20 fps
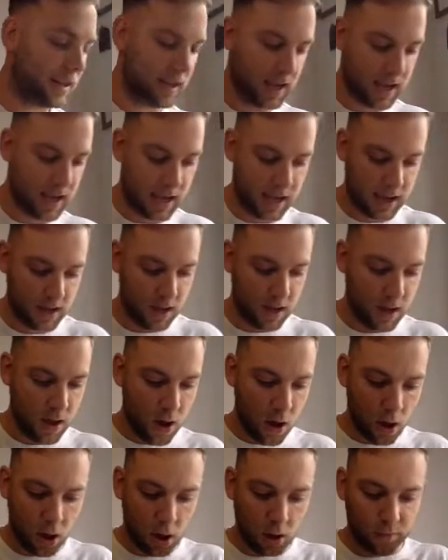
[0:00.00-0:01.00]
here
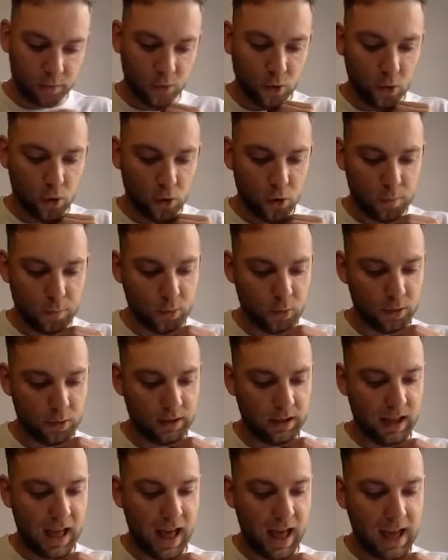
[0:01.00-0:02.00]
of
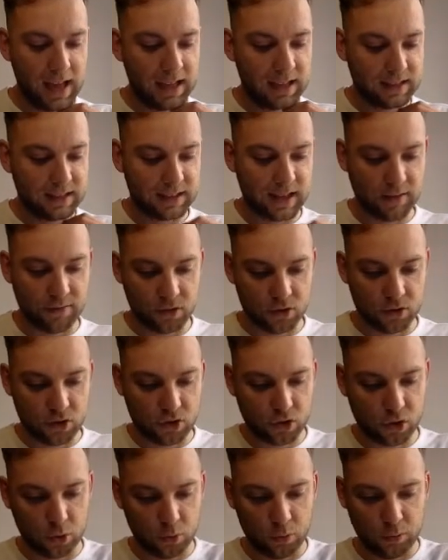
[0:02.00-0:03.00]

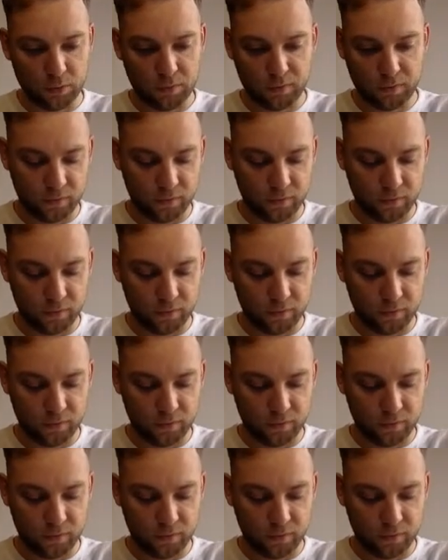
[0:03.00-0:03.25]
0.8724.